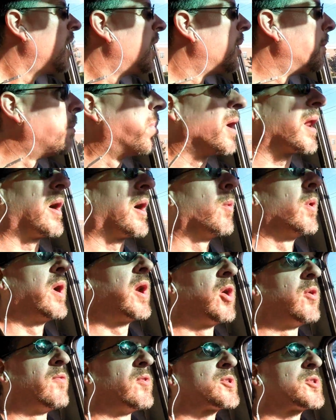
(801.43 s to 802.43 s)
but I went
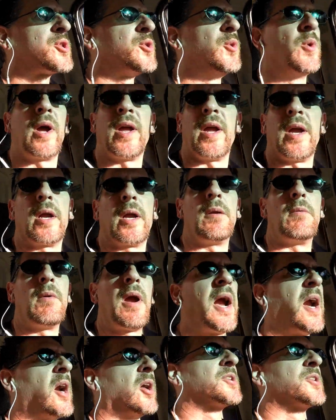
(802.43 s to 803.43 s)
over to a
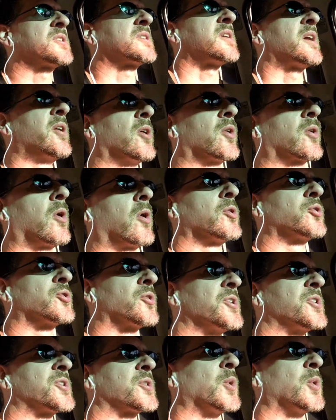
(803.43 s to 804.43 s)
Harris Teeter
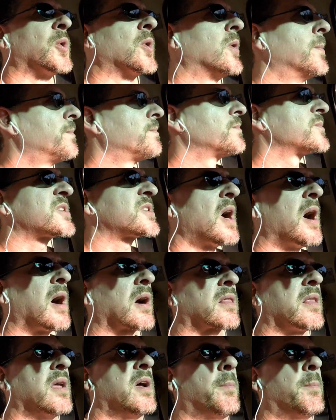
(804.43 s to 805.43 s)
grocery store,
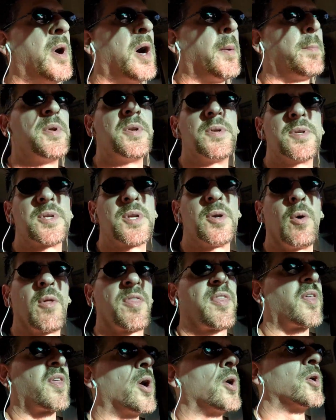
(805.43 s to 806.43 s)
stocked them up until
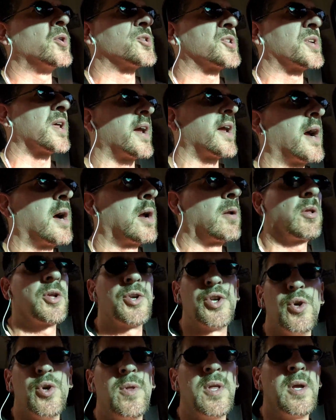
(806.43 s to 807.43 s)
Thursday. I only
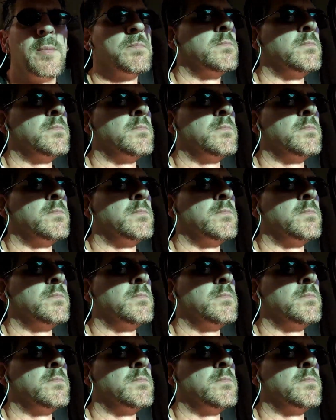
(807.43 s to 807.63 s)
do them